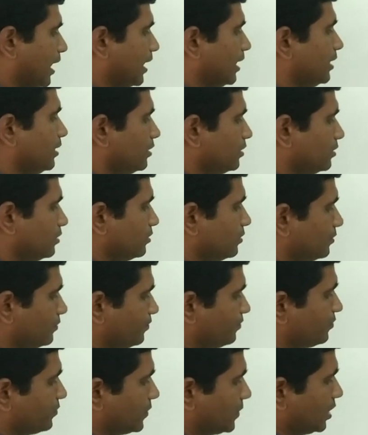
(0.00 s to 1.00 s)
and
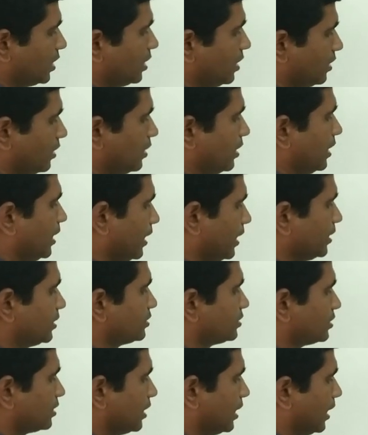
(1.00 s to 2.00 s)

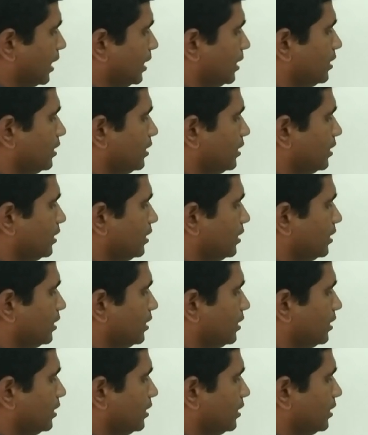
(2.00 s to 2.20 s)
x